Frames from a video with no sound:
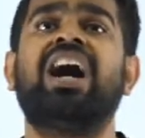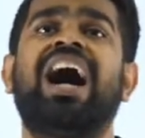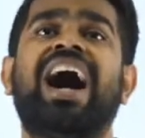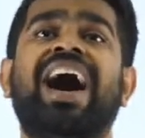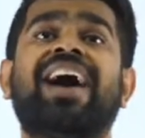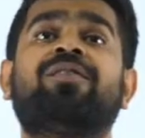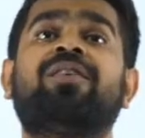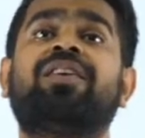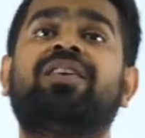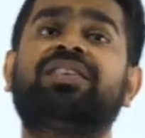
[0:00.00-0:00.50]

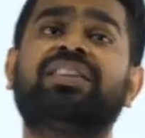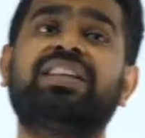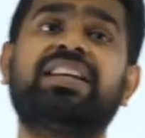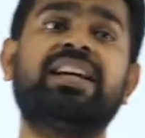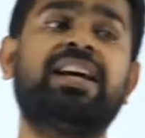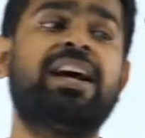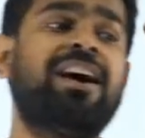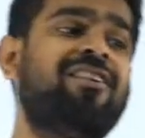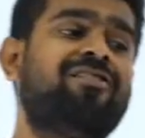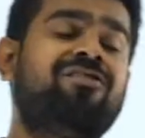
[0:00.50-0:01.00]
Harvard vandu
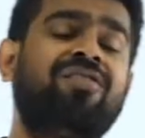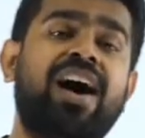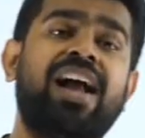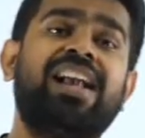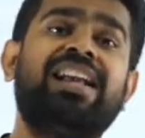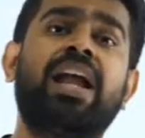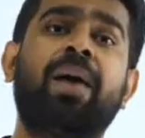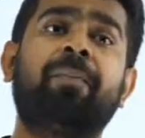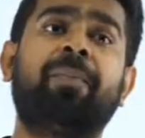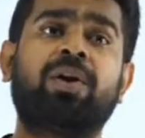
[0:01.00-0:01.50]

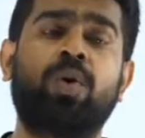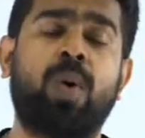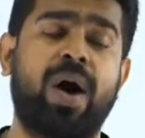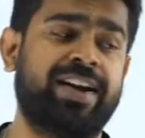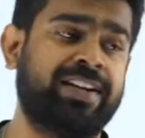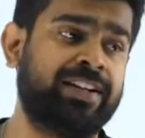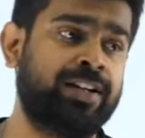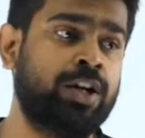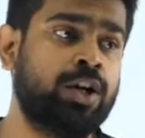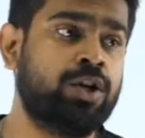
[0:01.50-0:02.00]
world number 1.